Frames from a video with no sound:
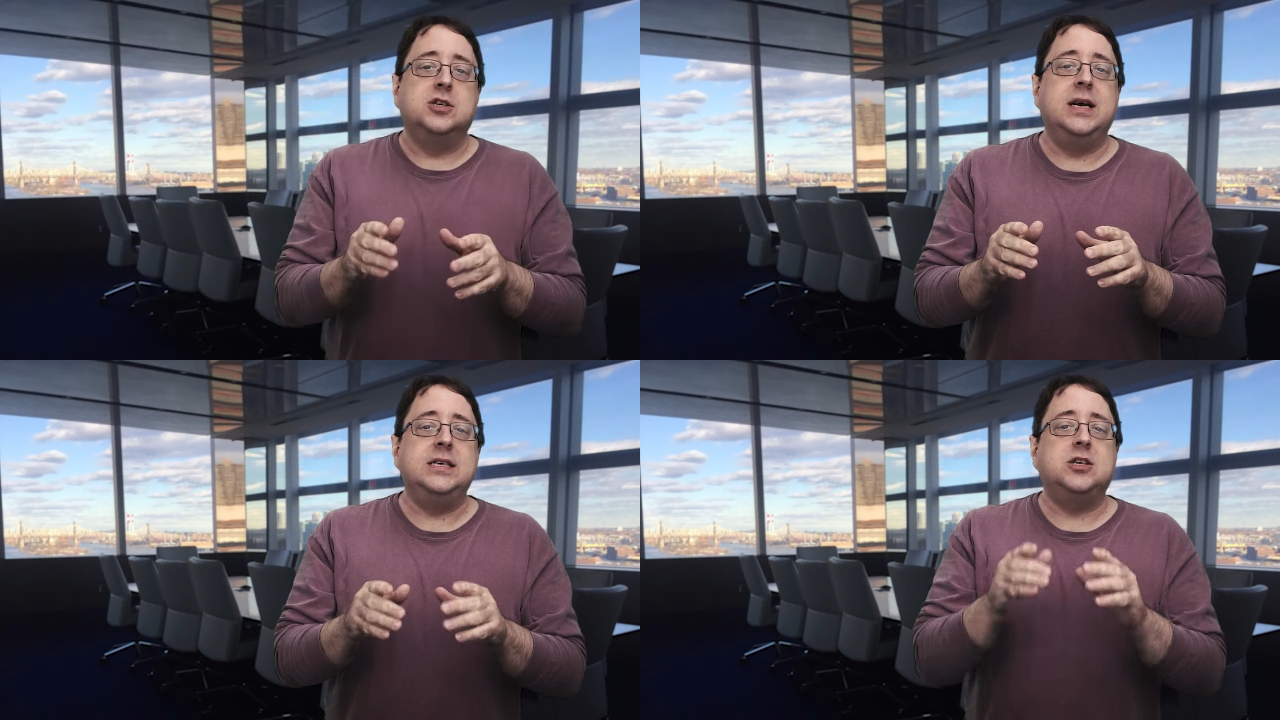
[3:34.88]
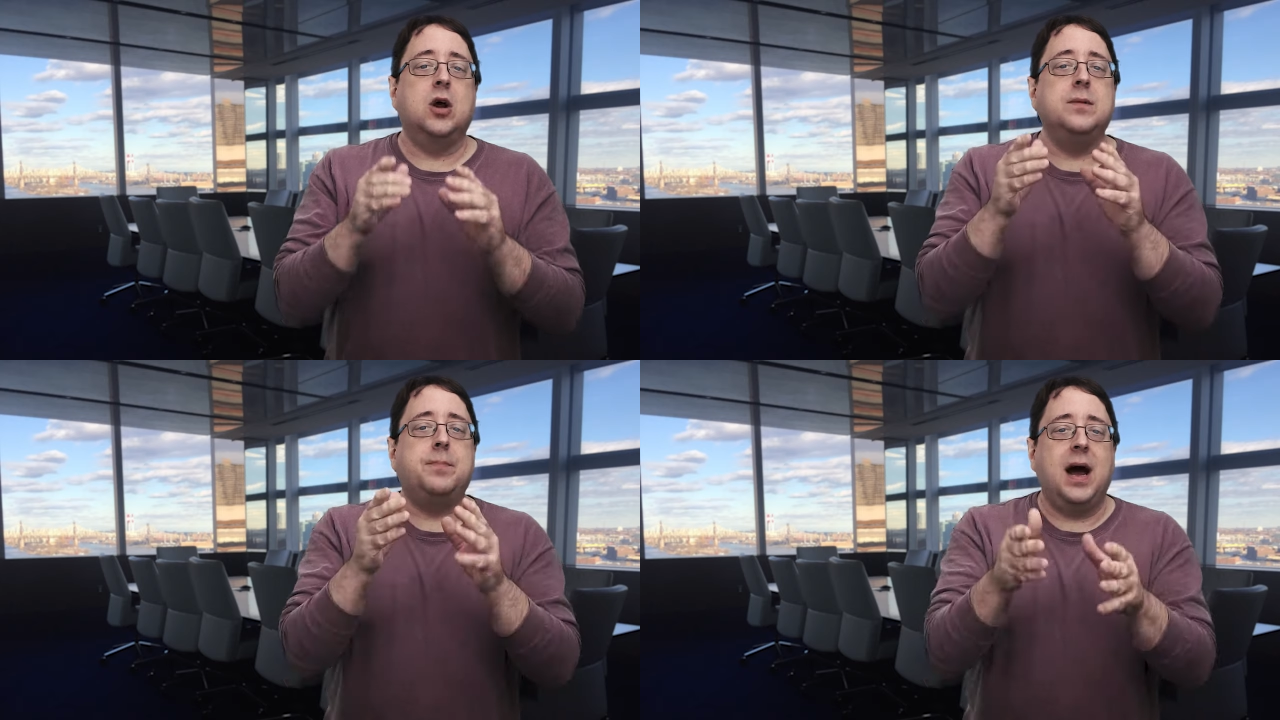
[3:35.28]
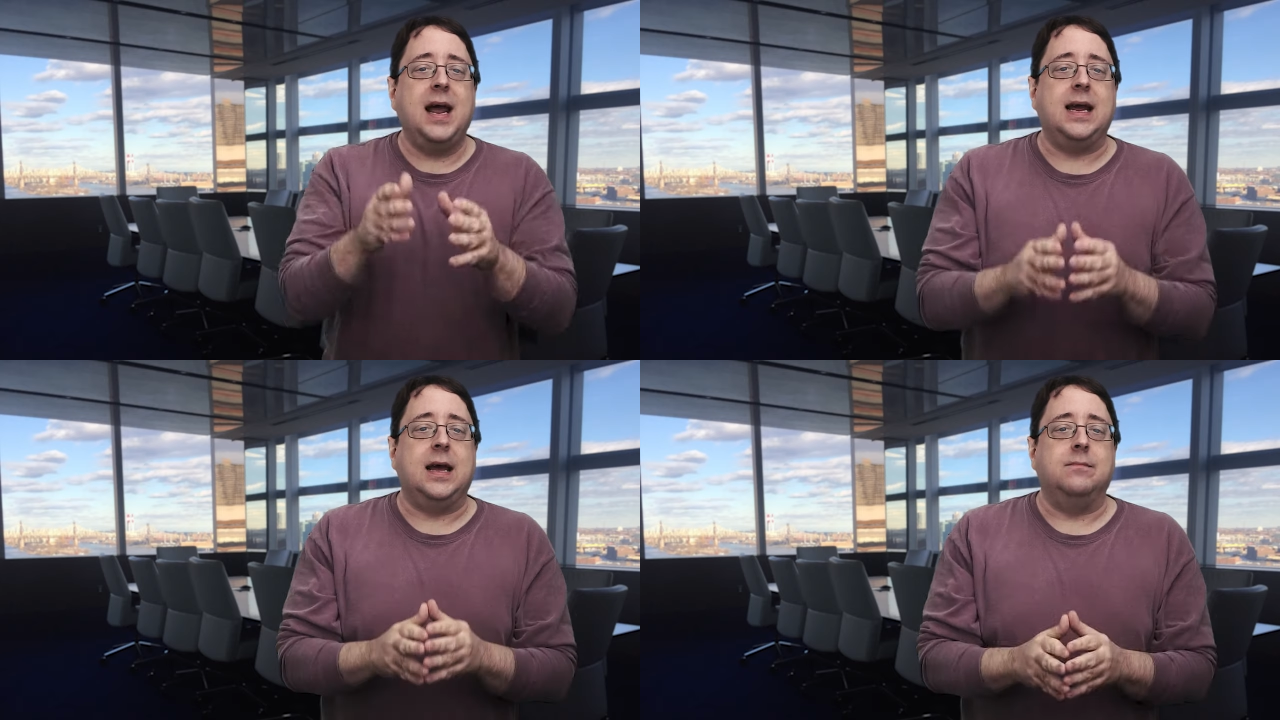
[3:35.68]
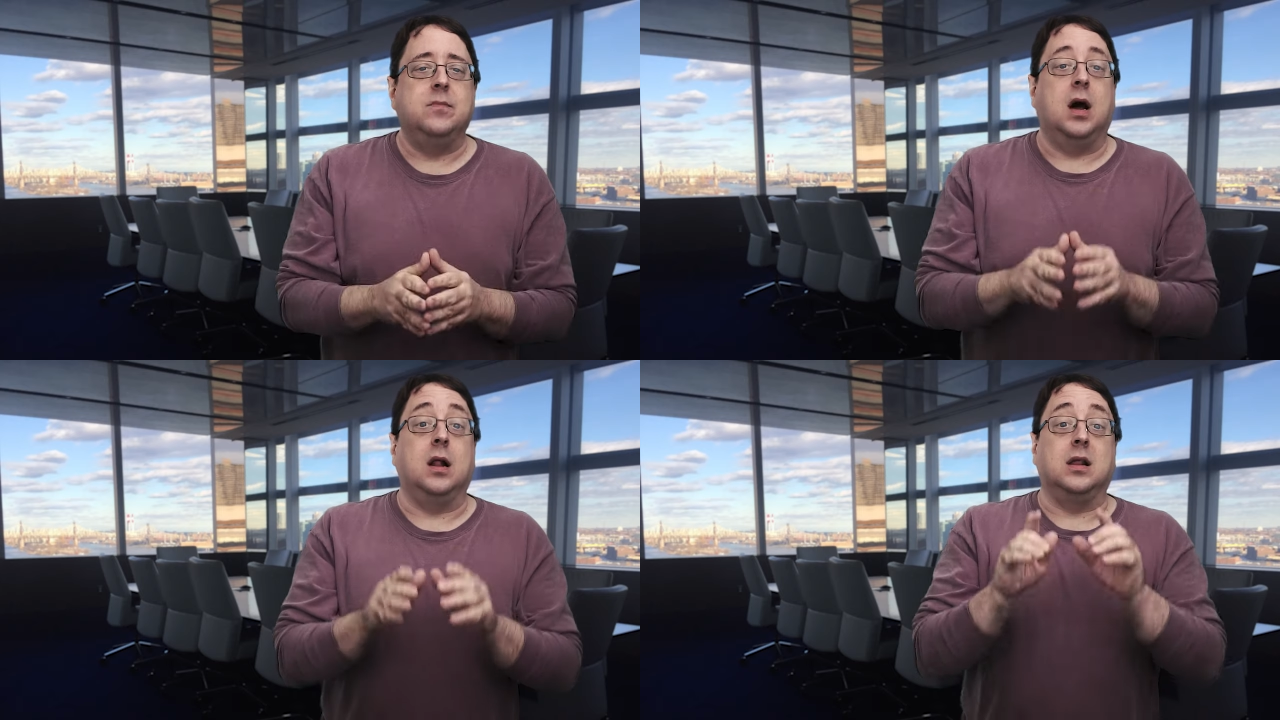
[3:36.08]
So he started buying it,
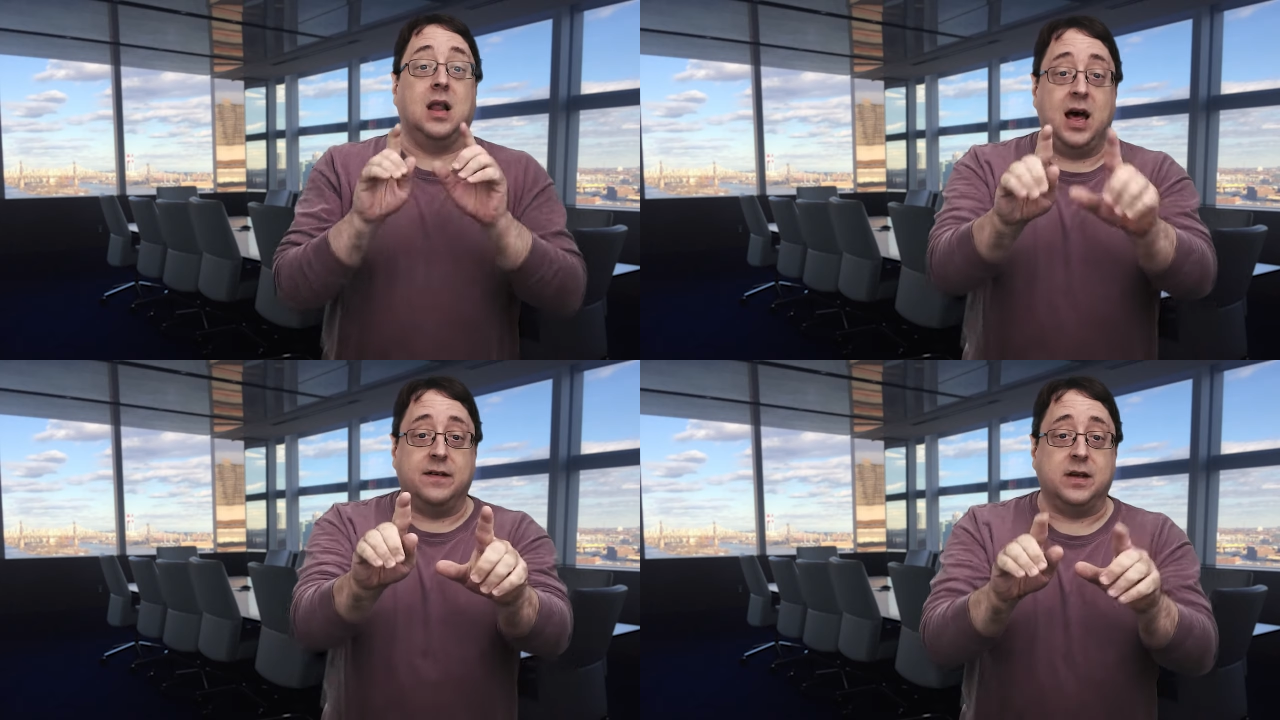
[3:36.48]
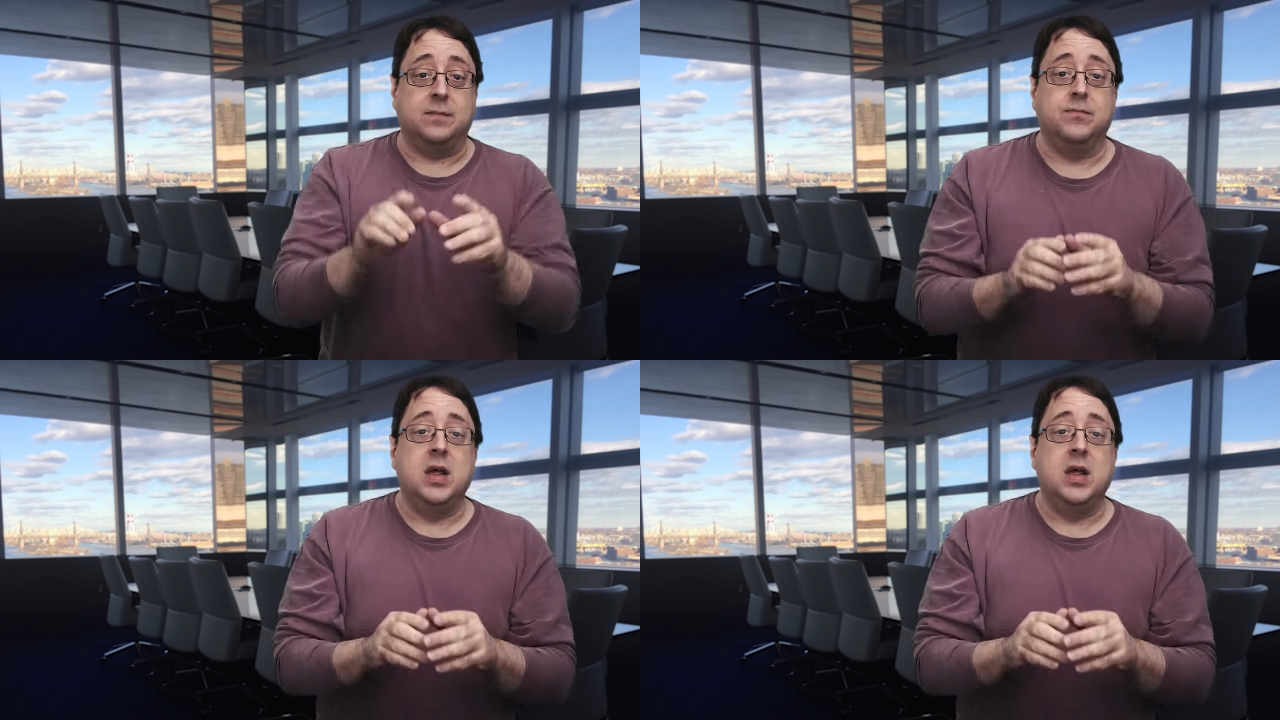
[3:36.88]
a lot of it.